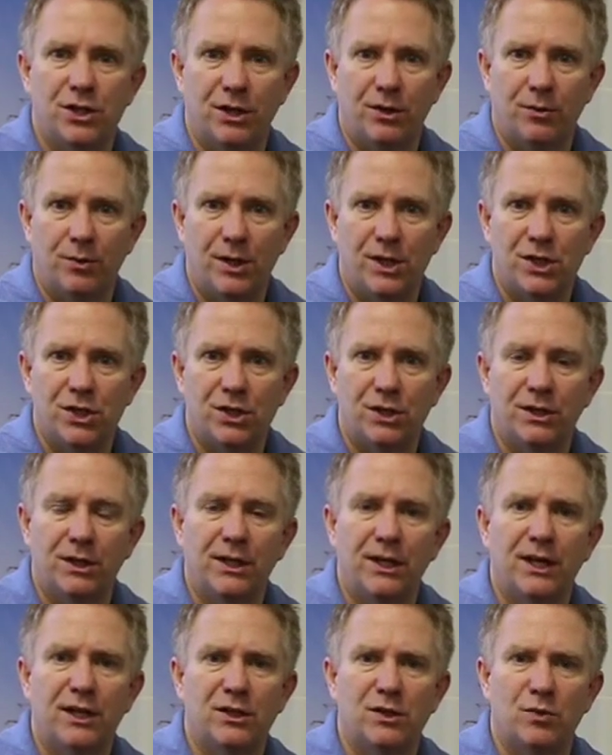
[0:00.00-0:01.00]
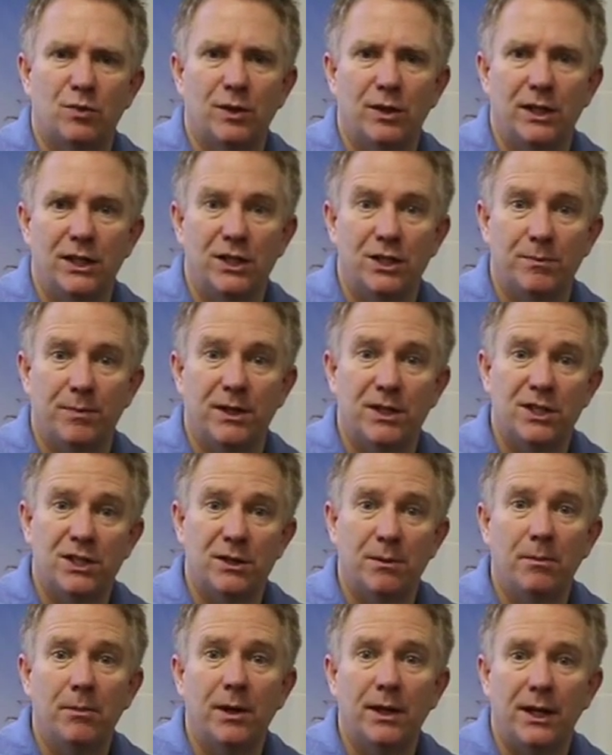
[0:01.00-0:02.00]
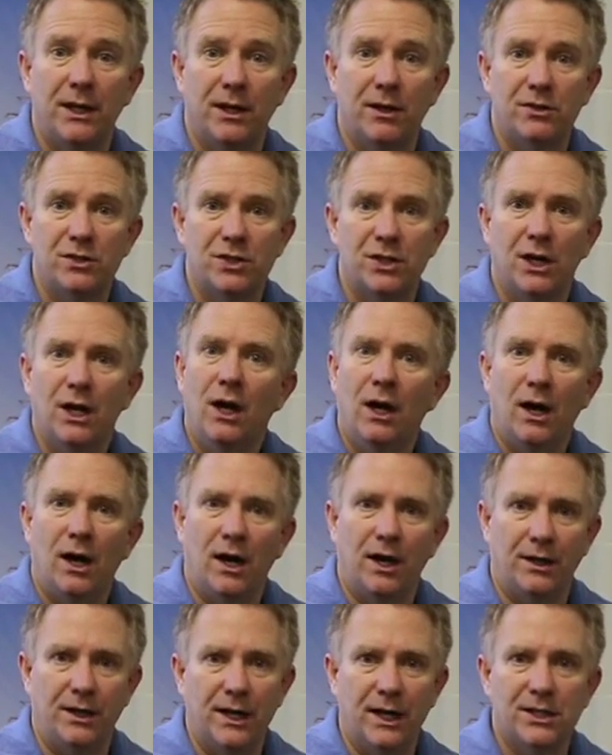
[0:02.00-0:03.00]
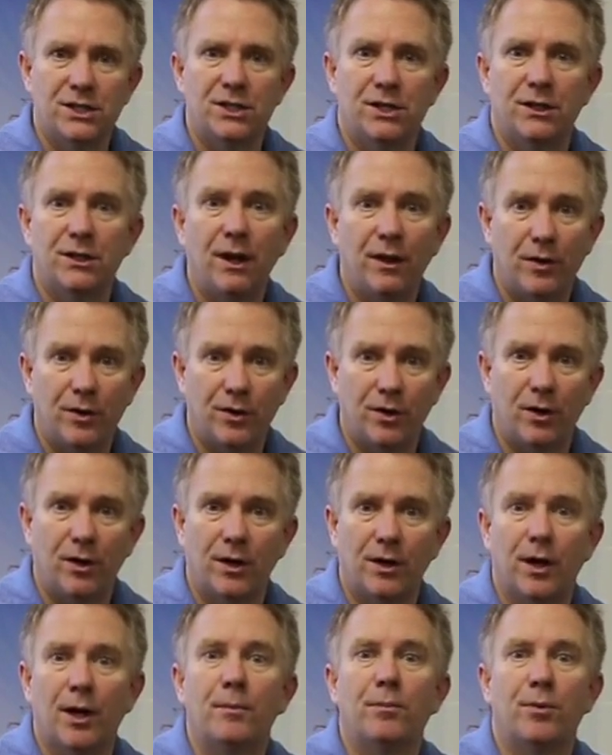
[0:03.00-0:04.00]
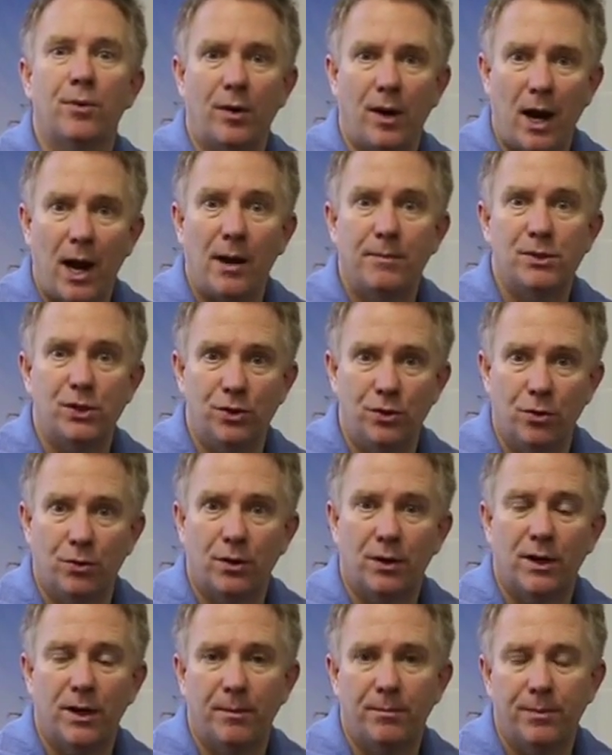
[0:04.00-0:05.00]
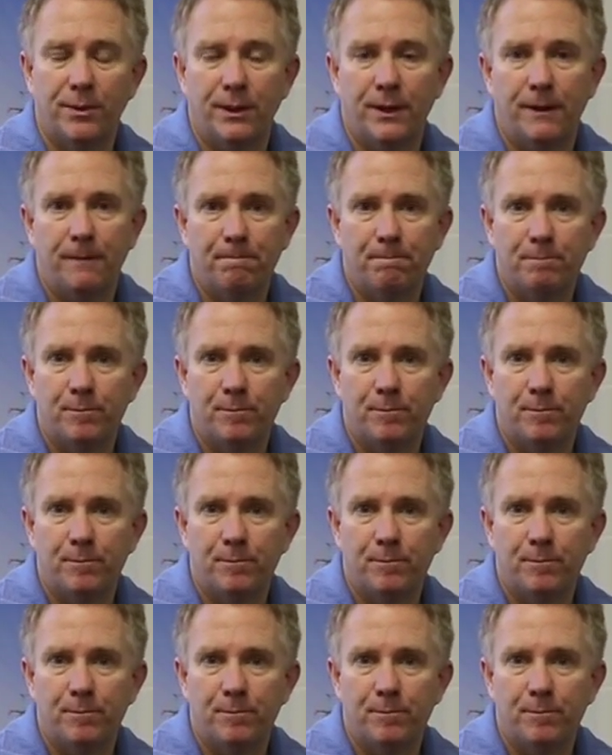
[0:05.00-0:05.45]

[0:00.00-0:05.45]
generation that gets released by somebody else against another target, perhaps your company.